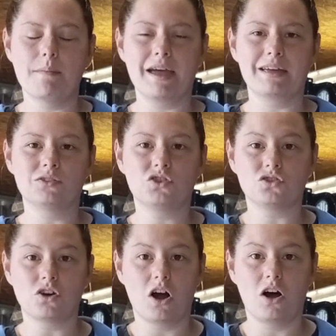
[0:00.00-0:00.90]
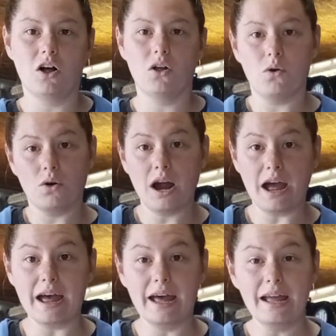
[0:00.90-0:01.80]
in straw or
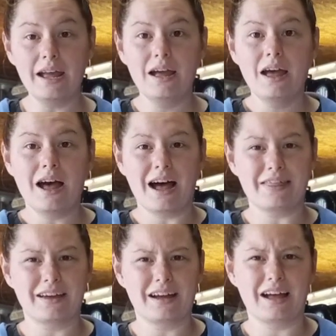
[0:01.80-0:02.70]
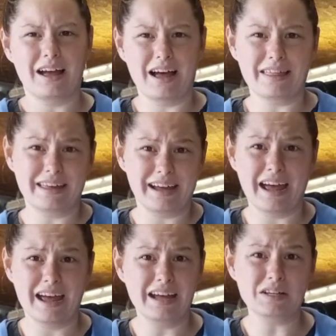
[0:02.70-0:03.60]
hay. I think
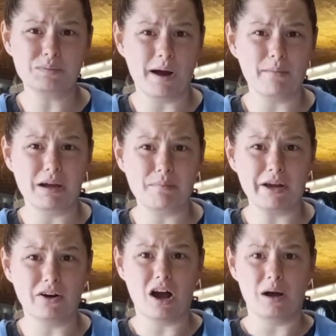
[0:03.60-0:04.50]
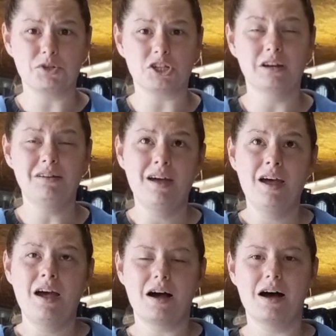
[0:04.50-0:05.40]
hay is probably a better option.
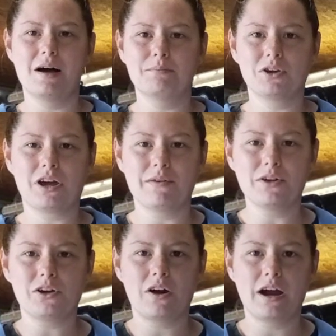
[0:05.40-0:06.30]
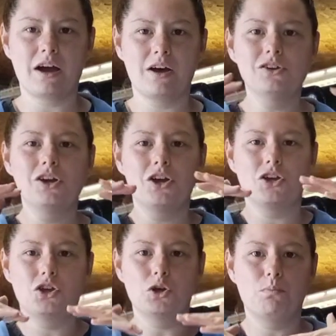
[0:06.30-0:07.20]
You cover the ground,
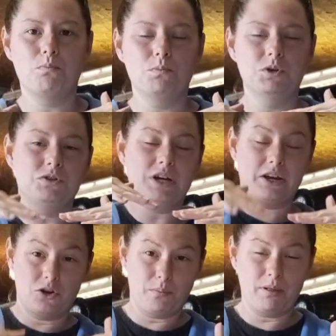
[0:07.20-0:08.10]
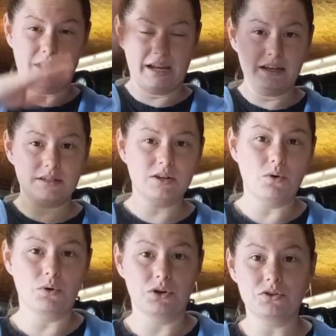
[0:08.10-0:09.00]
you take your plant
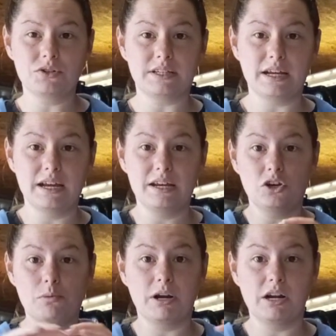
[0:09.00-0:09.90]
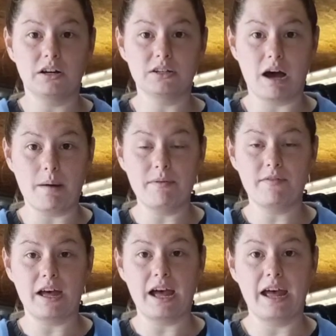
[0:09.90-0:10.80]
or your seed and you put it on top of
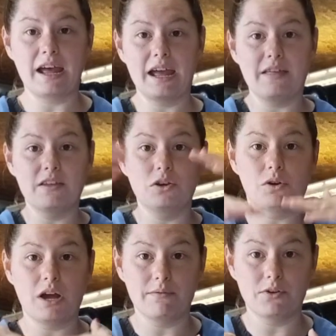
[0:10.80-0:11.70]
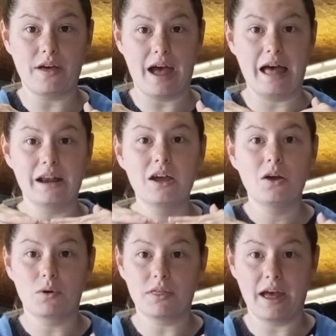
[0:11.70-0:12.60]
that hay, and then you cover that
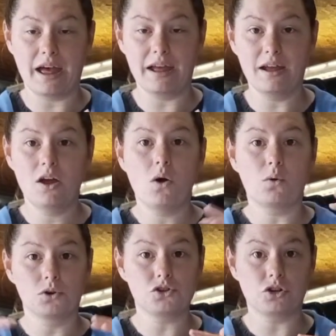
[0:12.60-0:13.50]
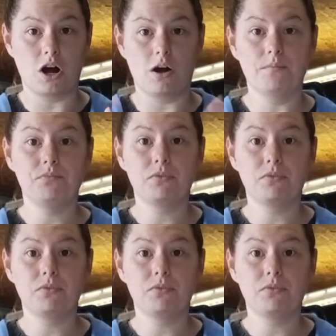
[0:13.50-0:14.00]
with hay or straw.